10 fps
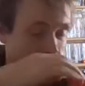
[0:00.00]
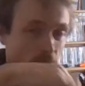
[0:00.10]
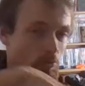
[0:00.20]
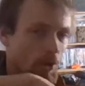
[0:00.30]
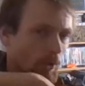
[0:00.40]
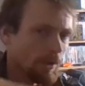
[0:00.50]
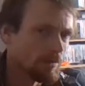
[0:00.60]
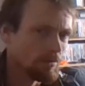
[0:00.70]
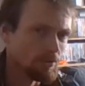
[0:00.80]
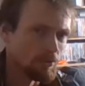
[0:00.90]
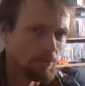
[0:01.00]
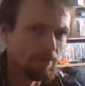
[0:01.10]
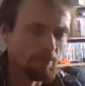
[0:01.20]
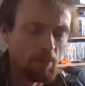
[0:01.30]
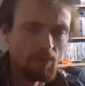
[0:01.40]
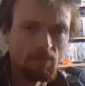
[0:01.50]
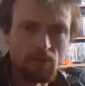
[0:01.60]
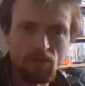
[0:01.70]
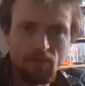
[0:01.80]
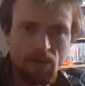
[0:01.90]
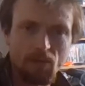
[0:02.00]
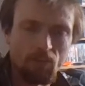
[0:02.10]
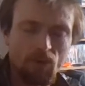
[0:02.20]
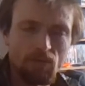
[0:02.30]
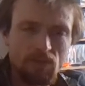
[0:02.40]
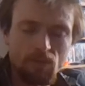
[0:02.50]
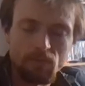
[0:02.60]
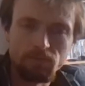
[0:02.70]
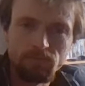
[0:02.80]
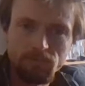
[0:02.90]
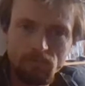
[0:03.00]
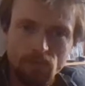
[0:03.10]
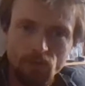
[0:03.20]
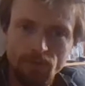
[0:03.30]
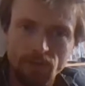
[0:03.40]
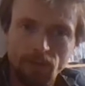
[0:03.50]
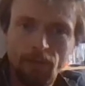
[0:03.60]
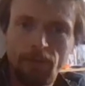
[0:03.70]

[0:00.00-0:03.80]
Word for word: We'll blow it. I don't believe in blowing it, but you can't blow this on honestly.